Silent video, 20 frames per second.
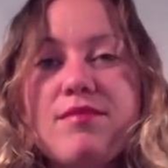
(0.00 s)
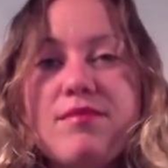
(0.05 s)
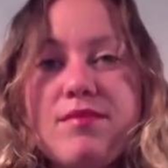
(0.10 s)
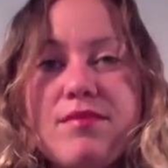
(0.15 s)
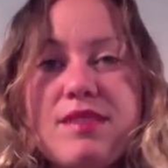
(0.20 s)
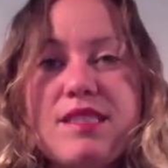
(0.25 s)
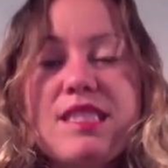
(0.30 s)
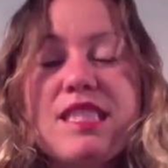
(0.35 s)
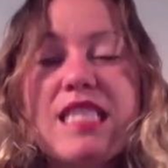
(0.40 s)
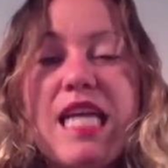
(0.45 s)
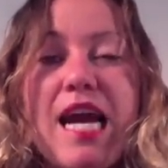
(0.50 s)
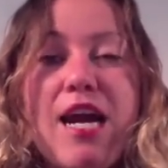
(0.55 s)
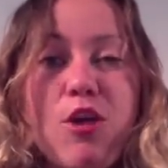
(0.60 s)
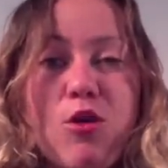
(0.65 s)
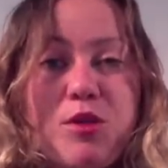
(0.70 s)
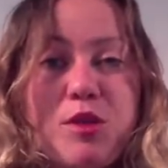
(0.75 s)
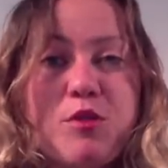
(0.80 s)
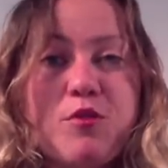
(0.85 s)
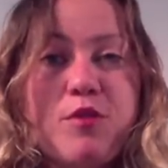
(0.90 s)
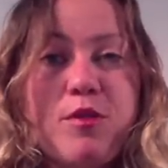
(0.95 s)

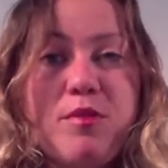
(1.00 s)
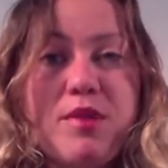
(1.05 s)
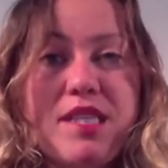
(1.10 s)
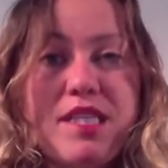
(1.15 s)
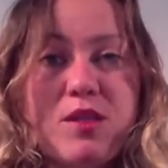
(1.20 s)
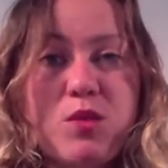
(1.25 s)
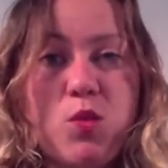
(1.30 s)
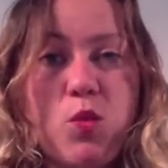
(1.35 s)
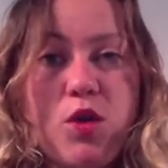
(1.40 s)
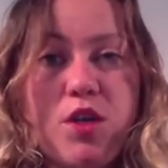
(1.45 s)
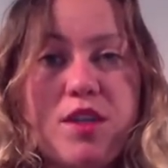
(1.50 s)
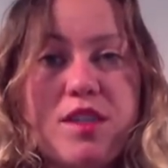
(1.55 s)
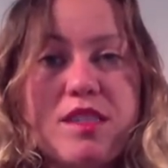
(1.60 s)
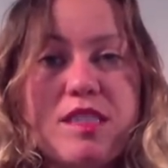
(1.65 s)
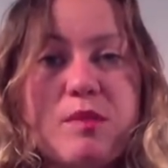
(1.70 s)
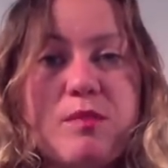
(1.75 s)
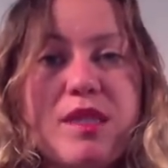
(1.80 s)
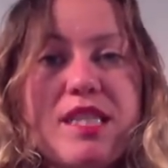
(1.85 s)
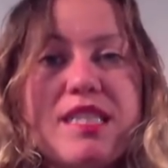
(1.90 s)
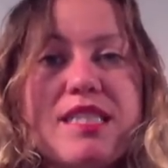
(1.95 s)
sound from these words
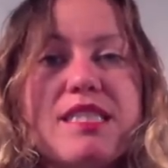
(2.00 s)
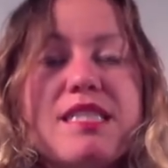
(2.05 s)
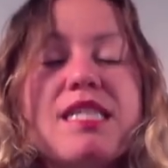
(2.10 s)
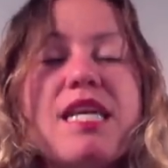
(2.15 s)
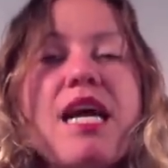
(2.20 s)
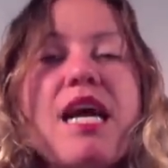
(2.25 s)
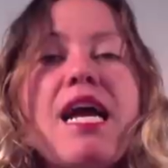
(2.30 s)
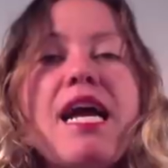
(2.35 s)
because